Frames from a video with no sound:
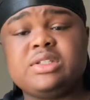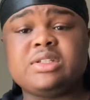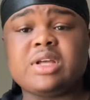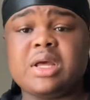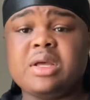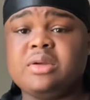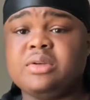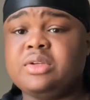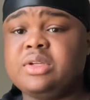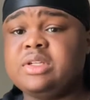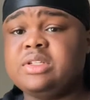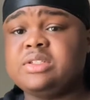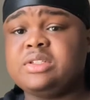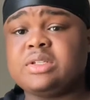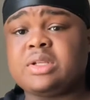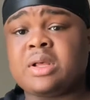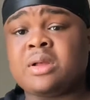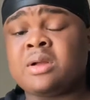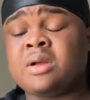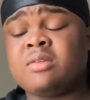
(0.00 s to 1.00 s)
I hear Yeezys
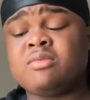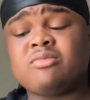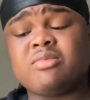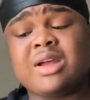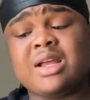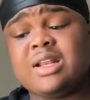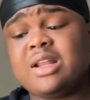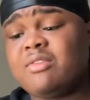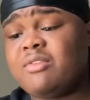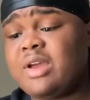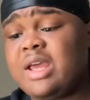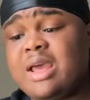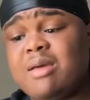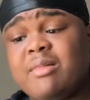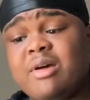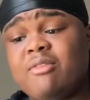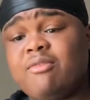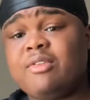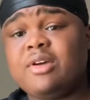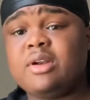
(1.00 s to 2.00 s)
are comfortable. I never had
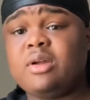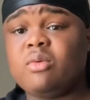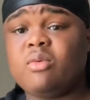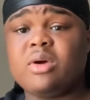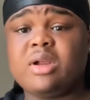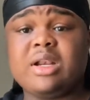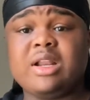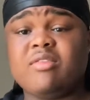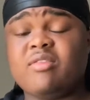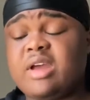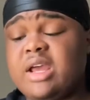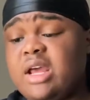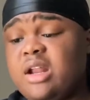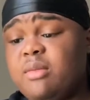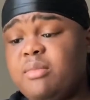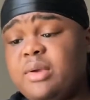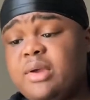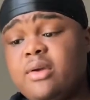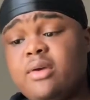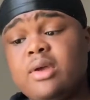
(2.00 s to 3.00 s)
my foot in one, never had a
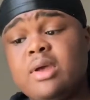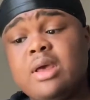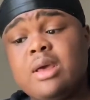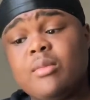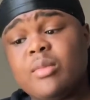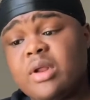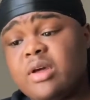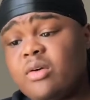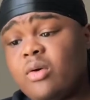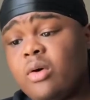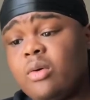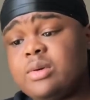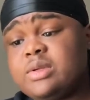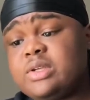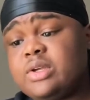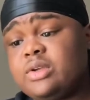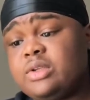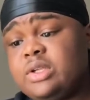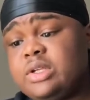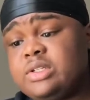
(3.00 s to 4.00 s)
pair. I always
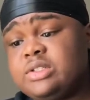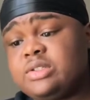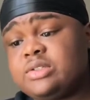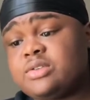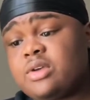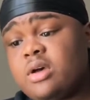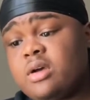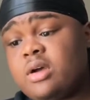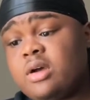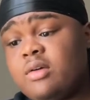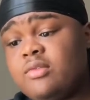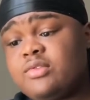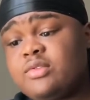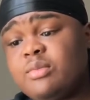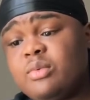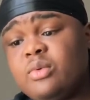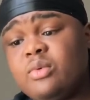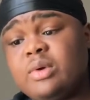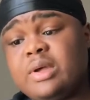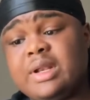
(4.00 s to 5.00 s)
hear Yeezys are
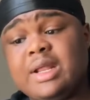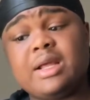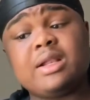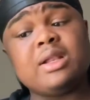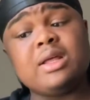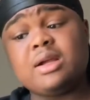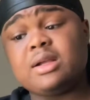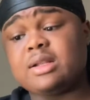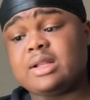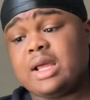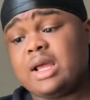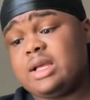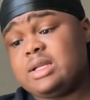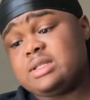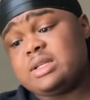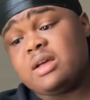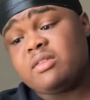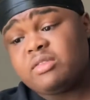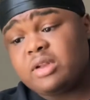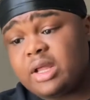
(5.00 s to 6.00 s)
comfortable and they look nice.
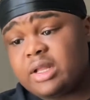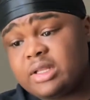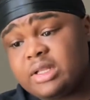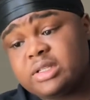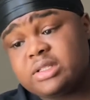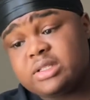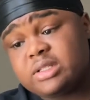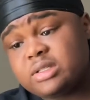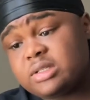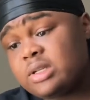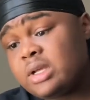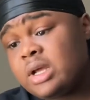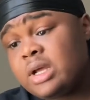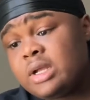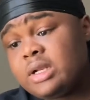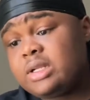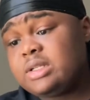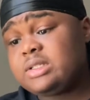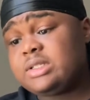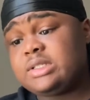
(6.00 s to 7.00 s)
I feel like this is
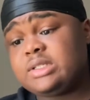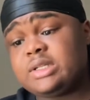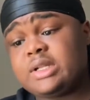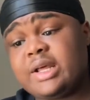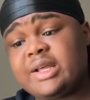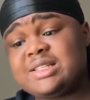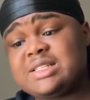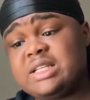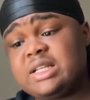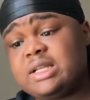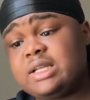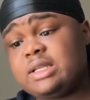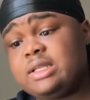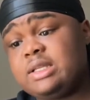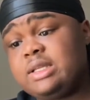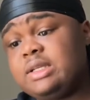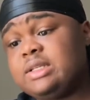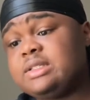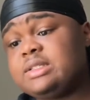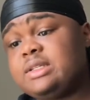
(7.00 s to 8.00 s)
a nice looking
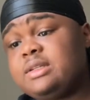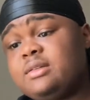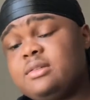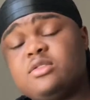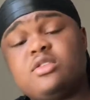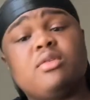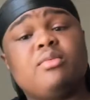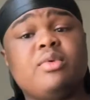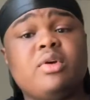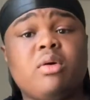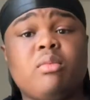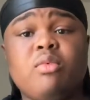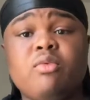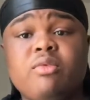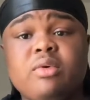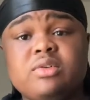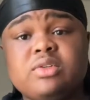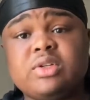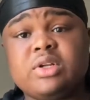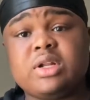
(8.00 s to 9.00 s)
Yeezy. So we're gonna move
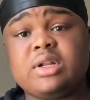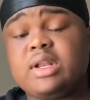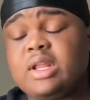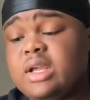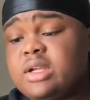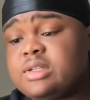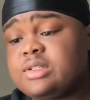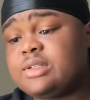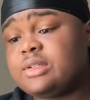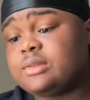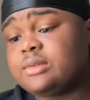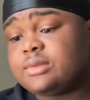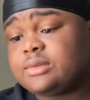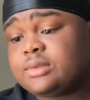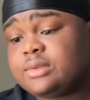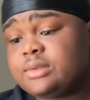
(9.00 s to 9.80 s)
on to the next shoe.